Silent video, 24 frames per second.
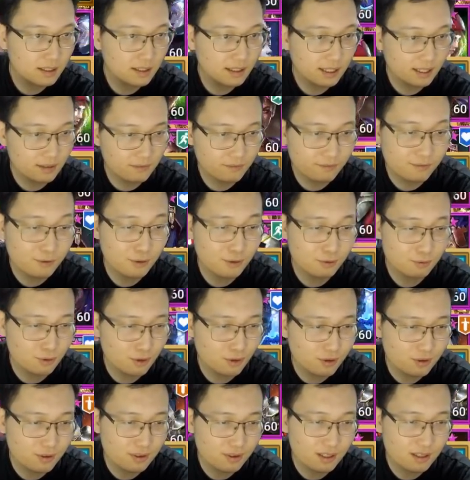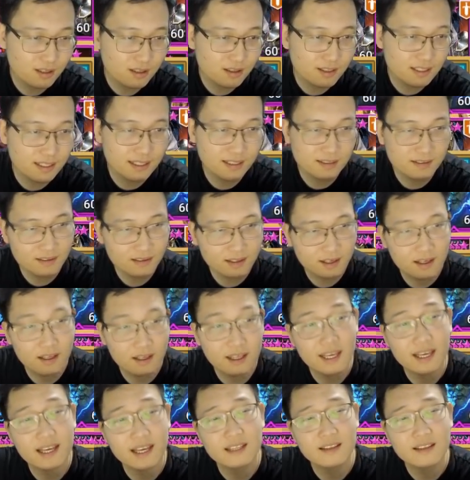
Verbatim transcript: And for Royal Guard and and